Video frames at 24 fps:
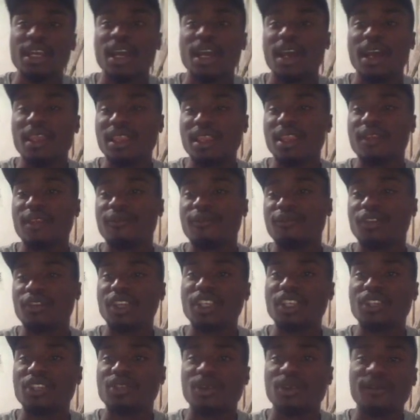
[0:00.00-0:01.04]
Another free
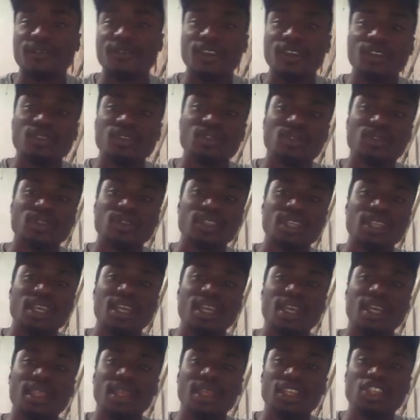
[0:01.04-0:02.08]
traffic source
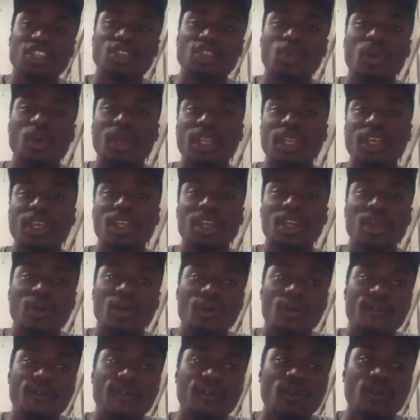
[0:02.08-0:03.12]
that you want to go
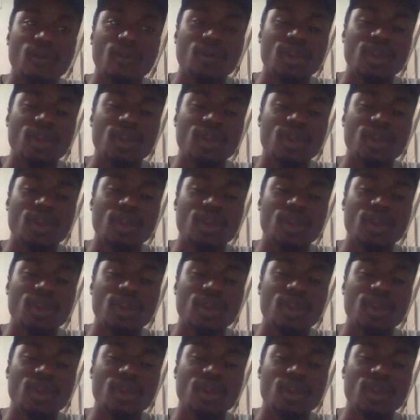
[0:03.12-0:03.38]
for